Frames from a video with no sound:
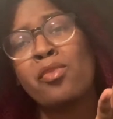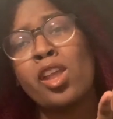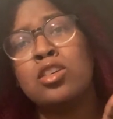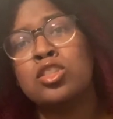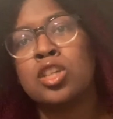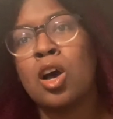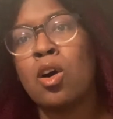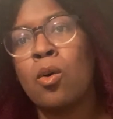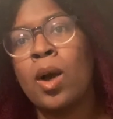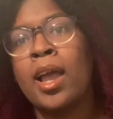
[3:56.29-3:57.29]

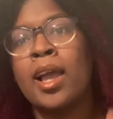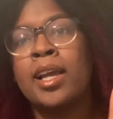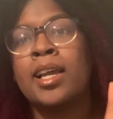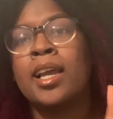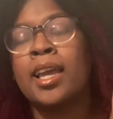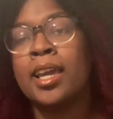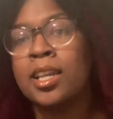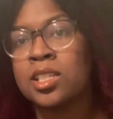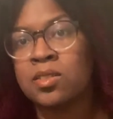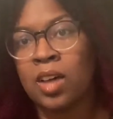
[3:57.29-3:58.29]
So in
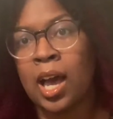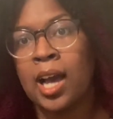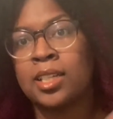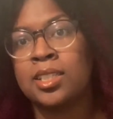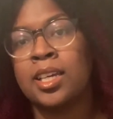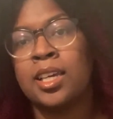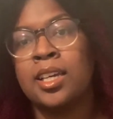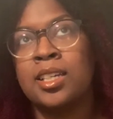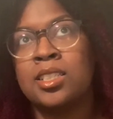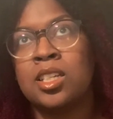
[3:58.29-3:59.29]
his vlogs,
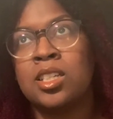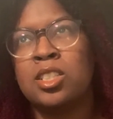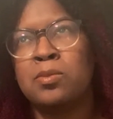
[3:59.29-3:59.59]
it's